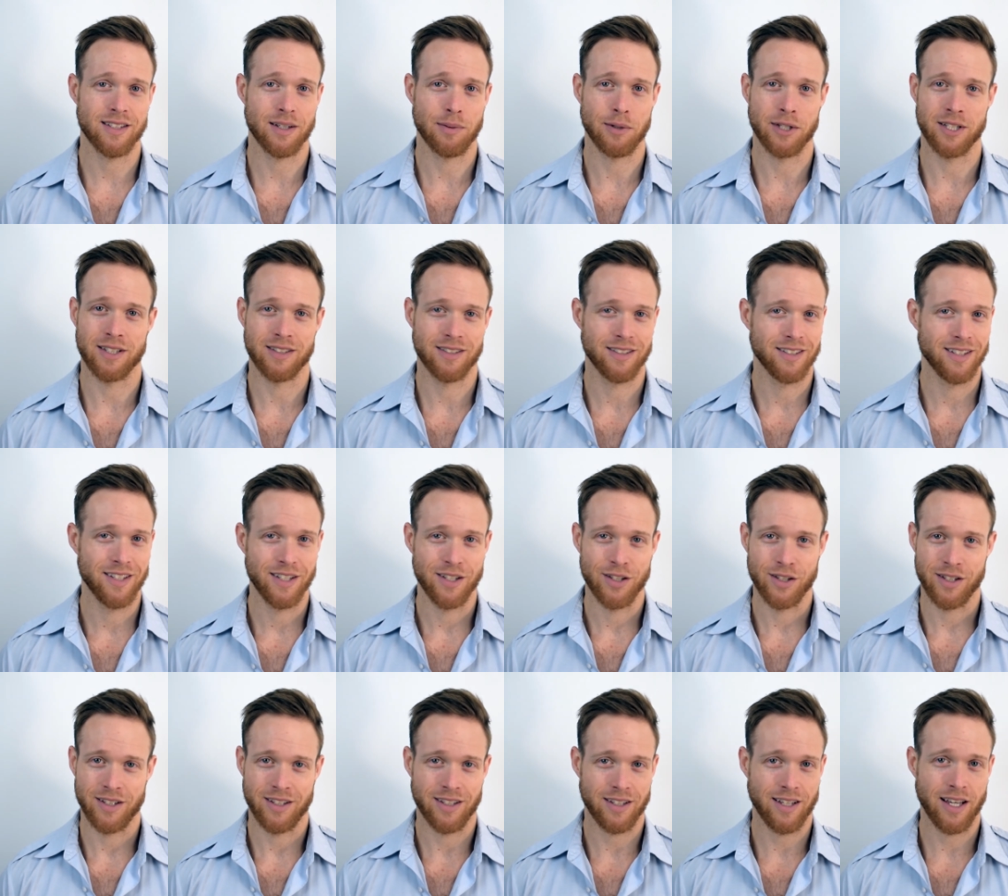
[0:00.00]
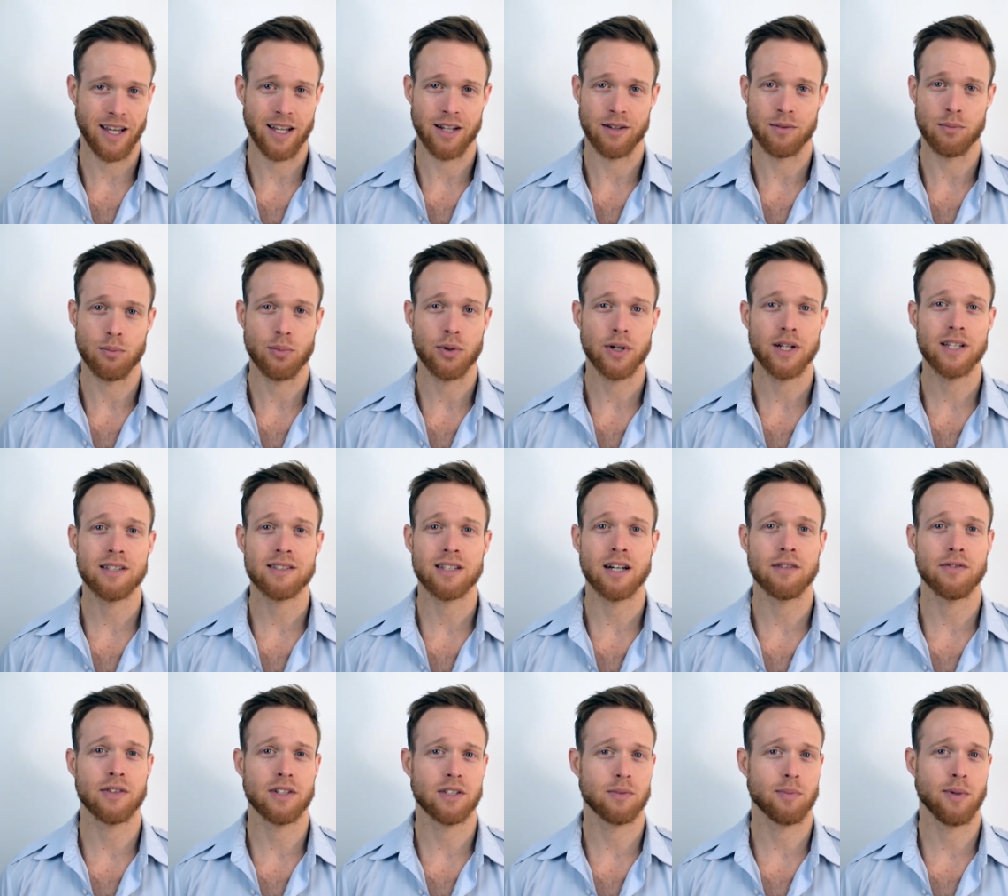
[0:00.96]
I mean, again, pretty
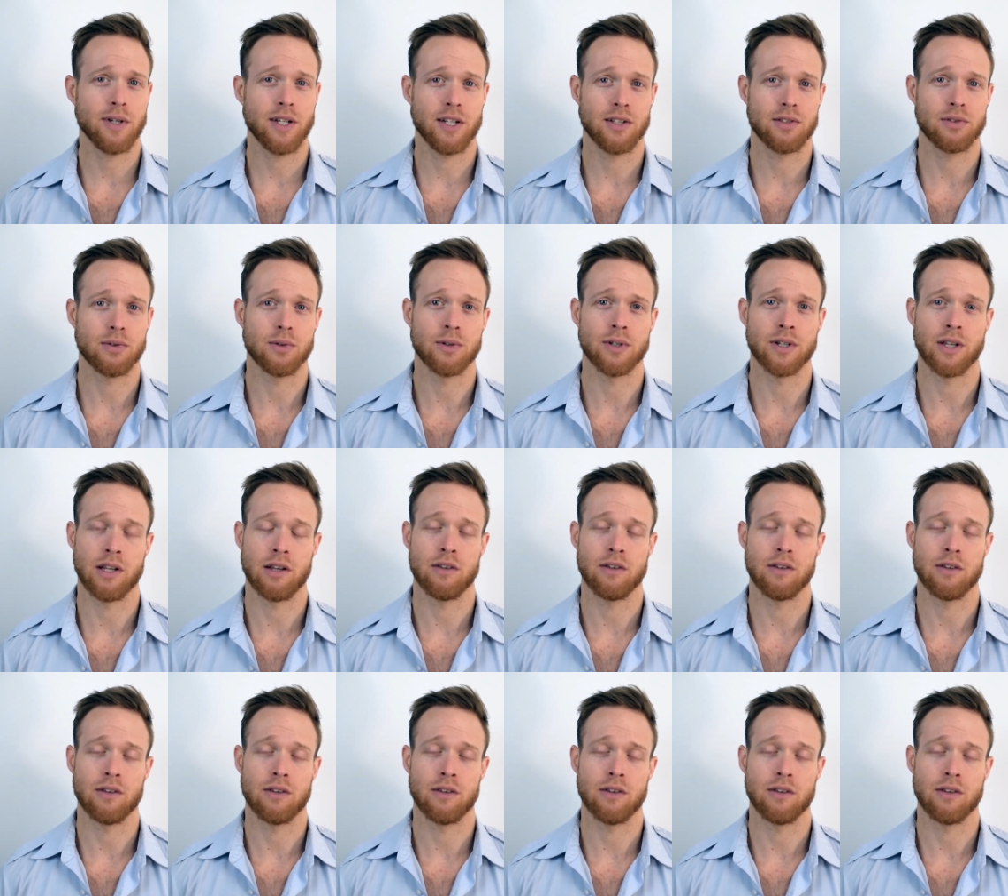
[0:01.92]
self-explanatory.